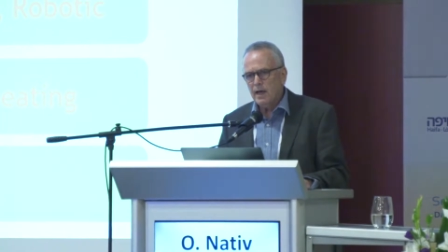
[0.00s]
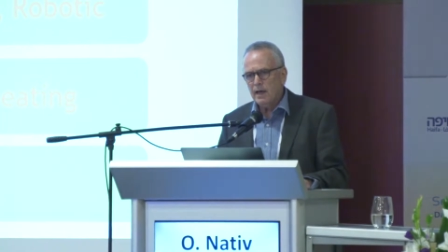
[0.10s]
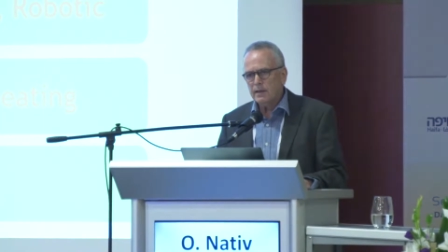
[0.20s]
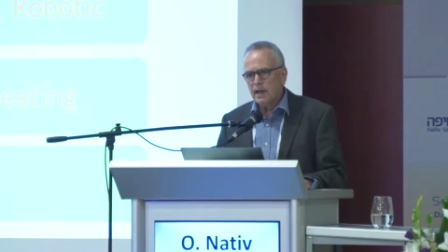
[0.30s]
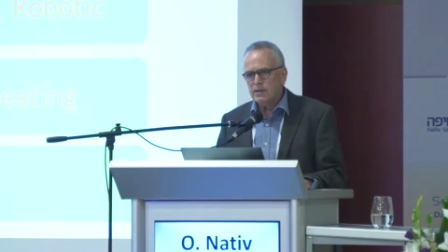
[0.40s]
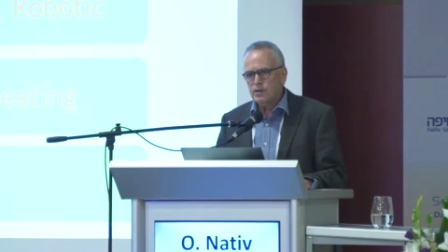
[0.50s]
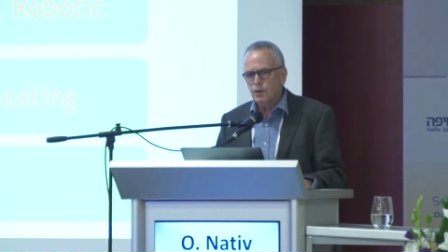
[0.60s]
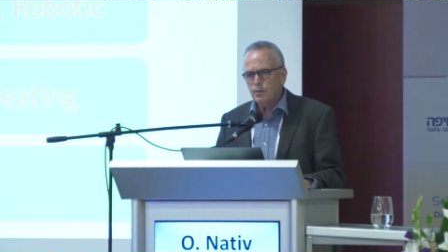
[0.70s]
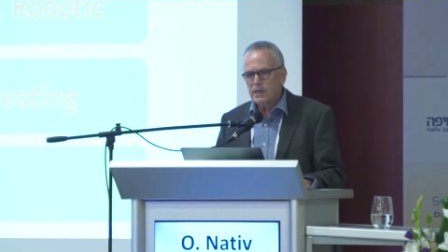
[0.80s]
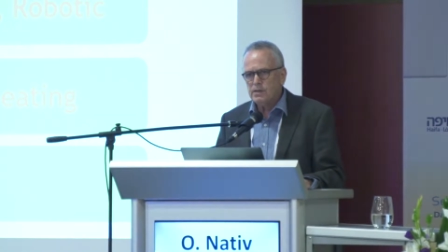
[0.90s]
And as you
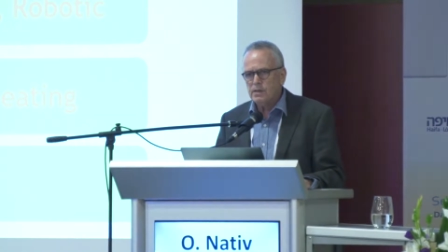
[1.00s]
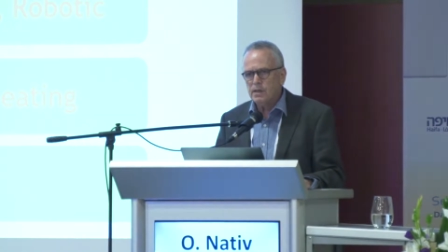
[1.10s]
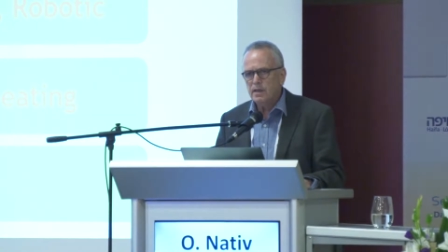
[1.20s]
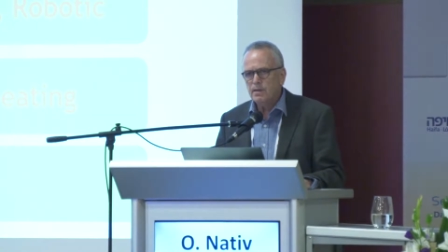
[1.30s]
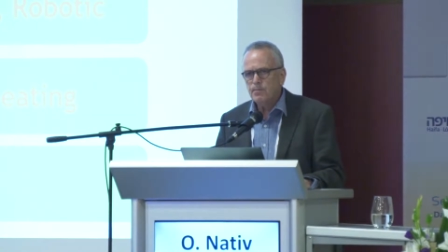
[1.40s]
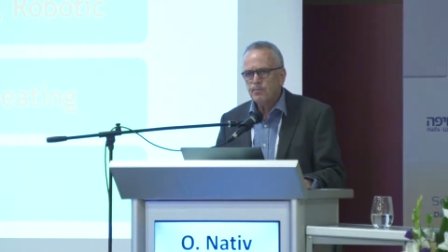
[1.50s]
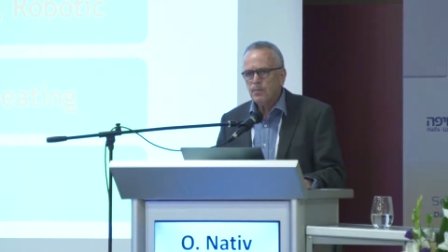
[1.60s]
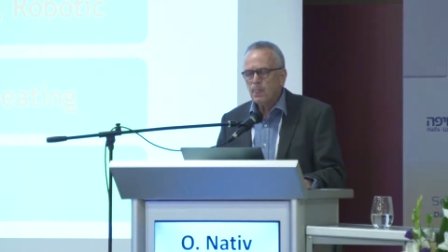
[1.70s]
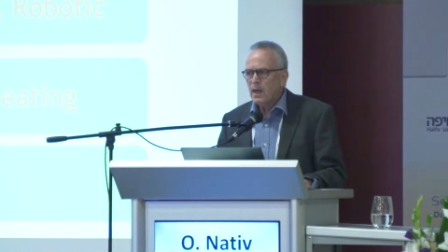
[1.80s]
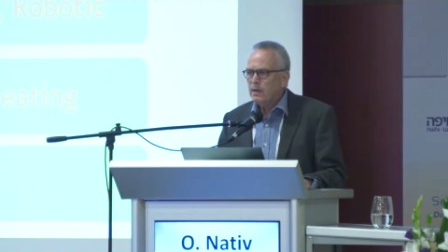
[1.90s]
may see,
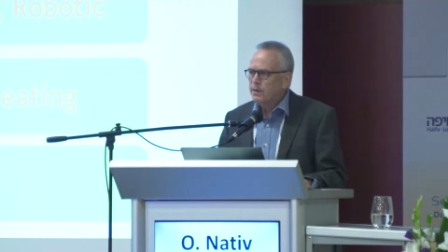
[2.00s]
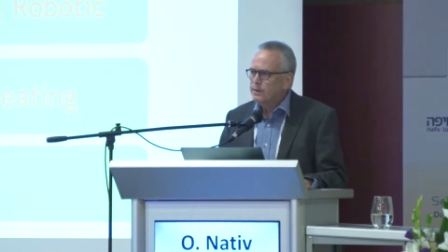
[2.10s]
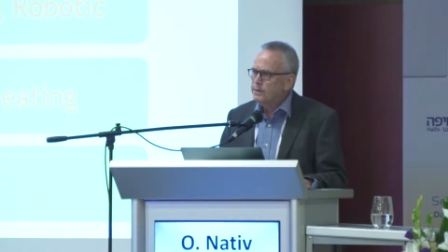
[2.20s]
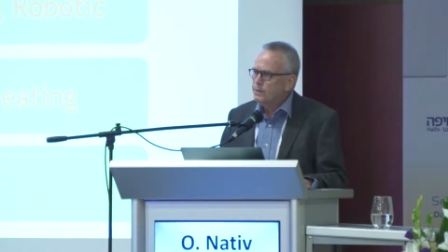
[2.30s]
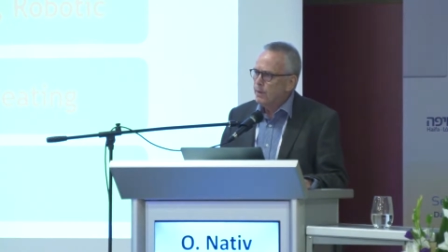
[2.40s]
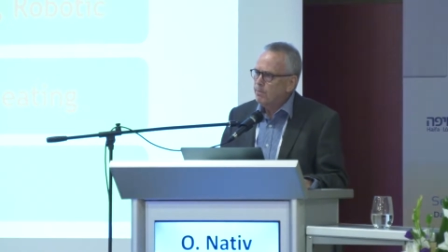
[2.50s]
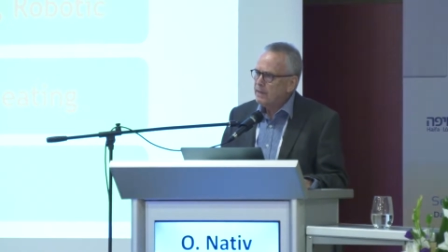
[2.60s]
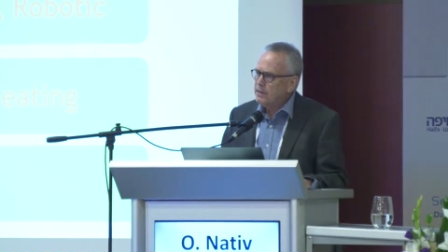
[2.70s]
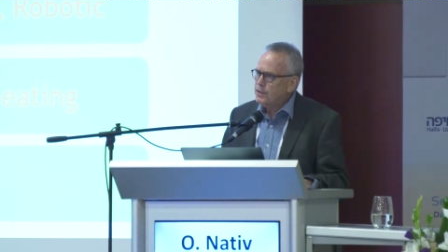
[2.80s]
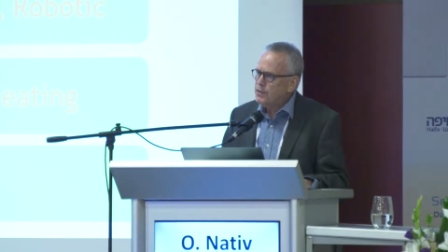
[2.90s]
there is
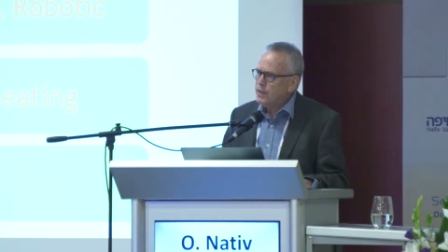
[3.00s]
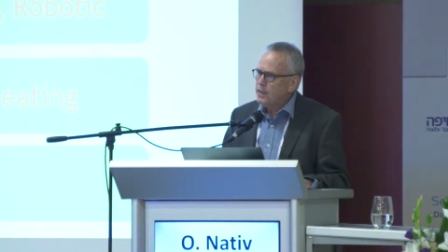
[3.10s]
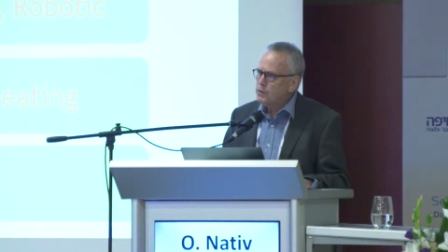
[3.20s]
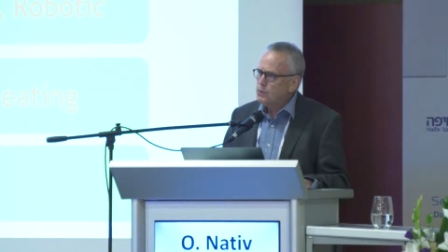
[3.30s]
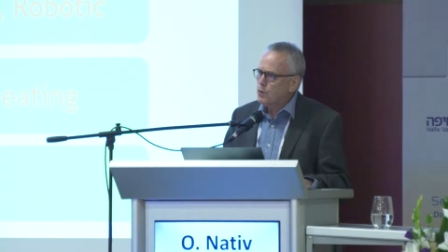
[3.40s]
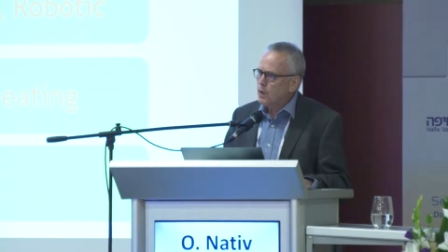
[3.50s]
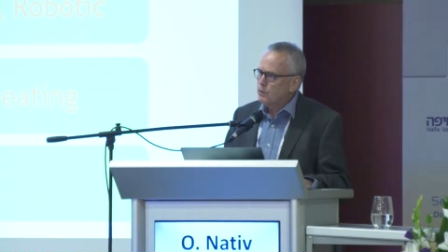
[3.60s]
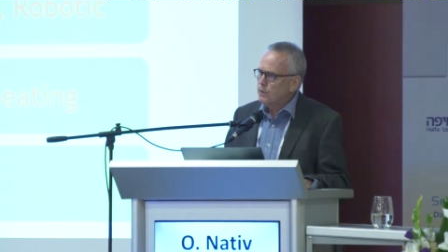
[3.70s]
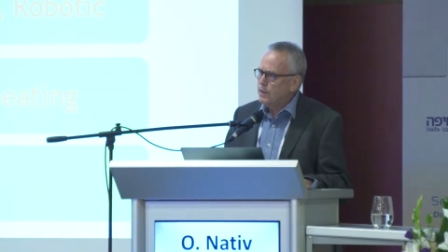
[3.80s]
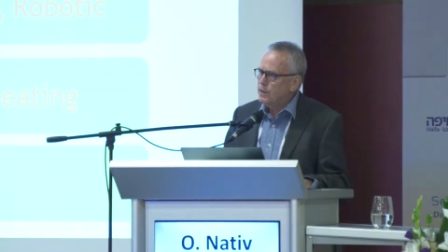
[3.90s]
dramatic change
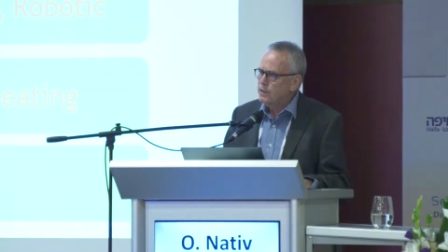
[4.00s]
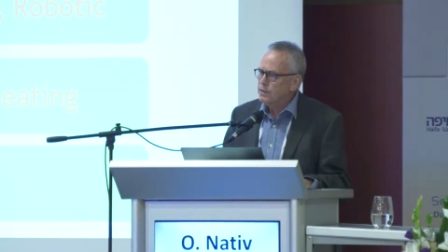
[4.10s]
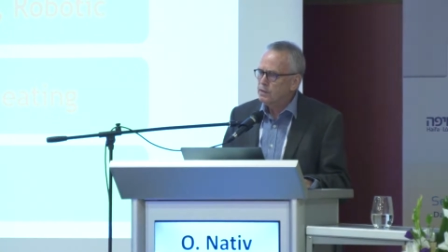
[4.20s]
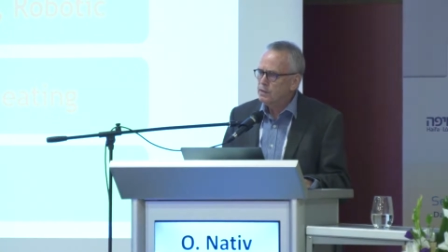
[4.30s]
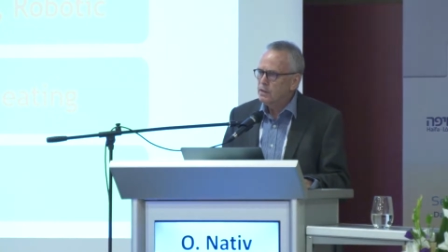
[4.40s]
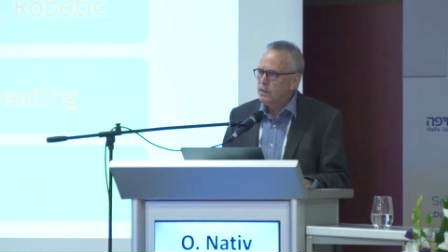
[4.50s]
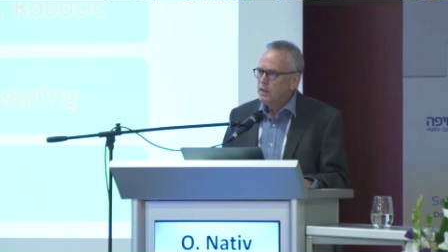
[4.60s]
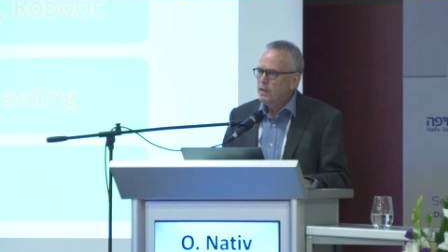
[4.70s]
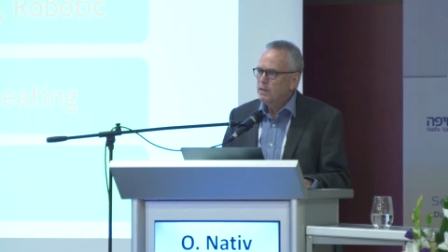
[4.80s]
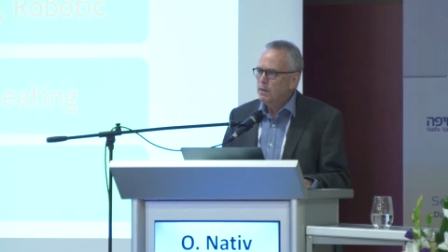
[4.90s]
throughout the years
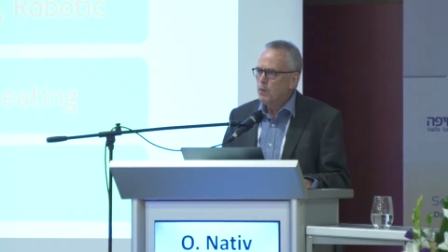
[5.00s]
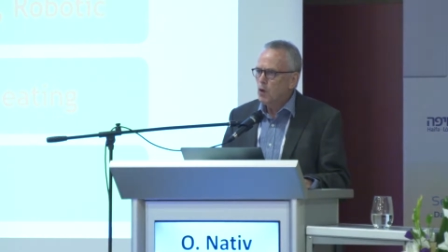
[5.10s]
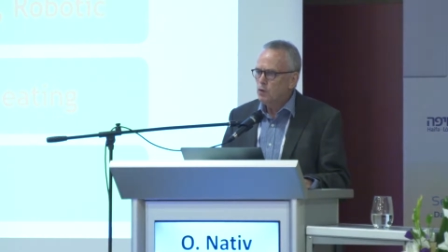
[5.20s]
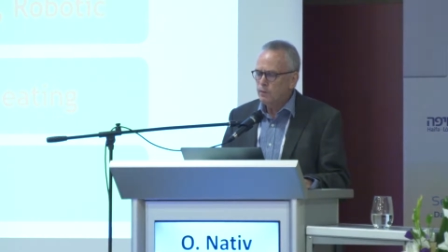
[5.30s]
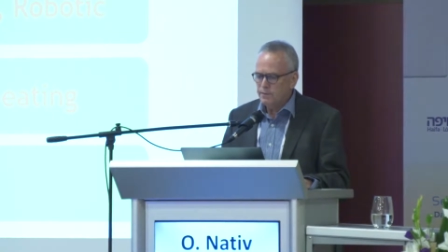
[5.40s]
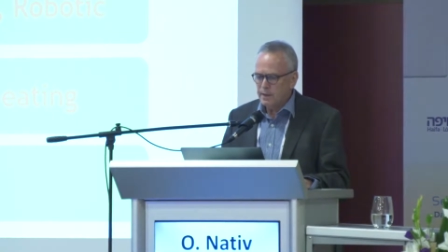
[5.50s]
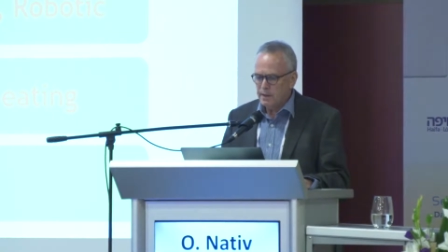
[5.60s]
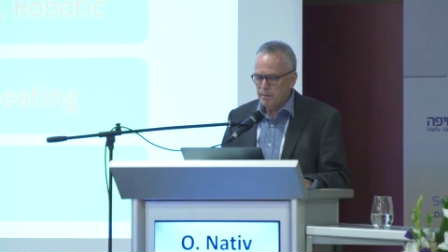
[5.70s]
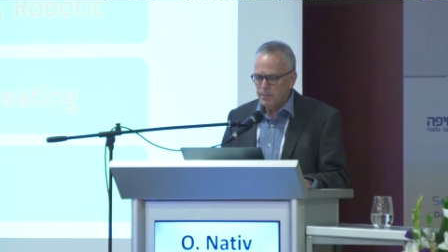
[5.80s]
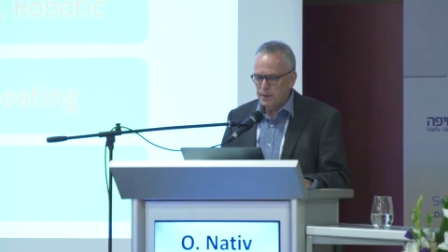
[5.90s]
in the mode of
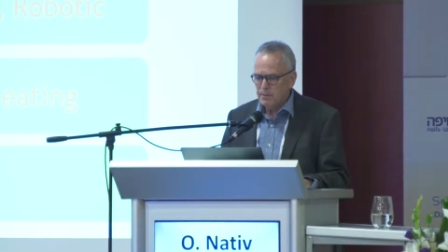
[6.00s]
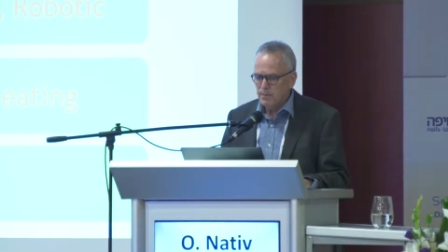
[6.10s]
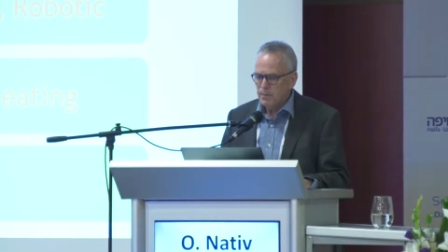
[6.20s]
therapy.